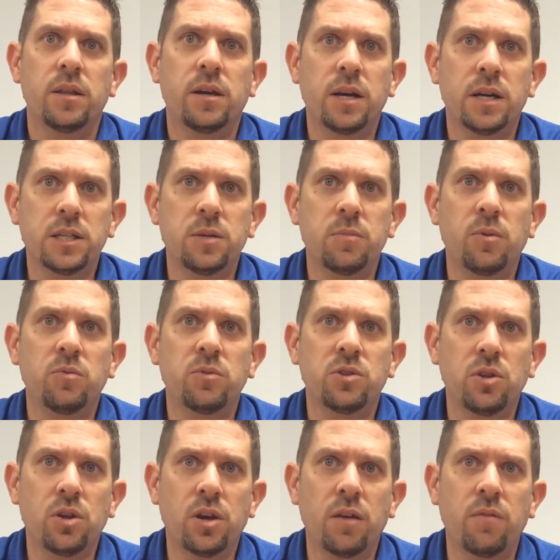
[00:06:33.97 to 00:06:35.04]
The customer
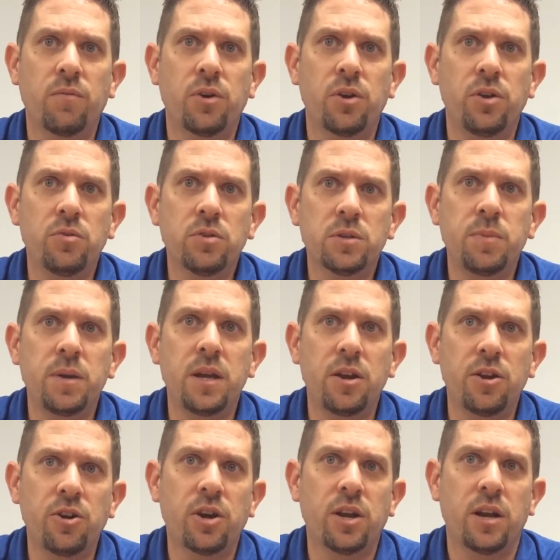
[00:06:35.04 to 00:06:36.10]
was looking for a
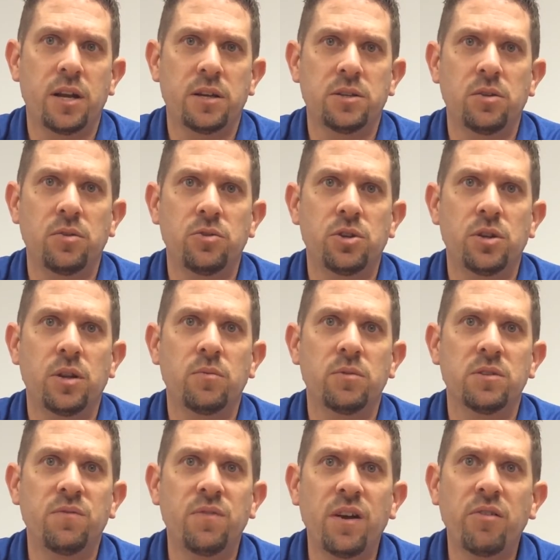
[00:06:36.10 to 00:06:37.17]
USB interconnect solution
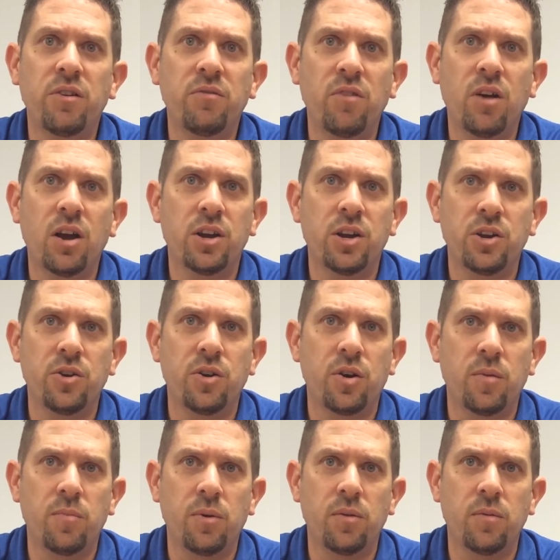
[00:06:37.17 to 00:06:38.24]
that was very rugged and
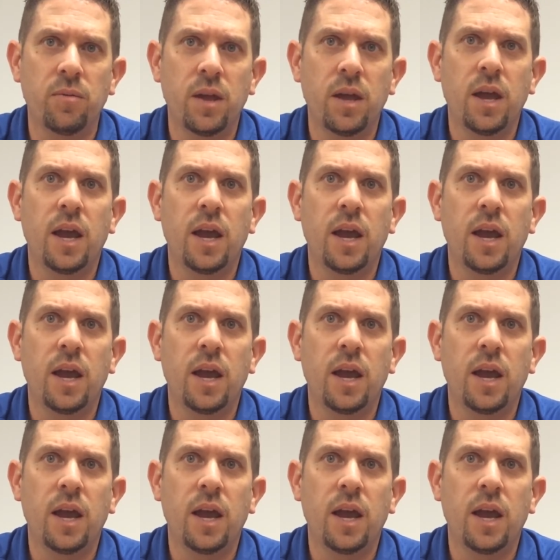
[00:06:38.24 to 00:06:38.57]
durable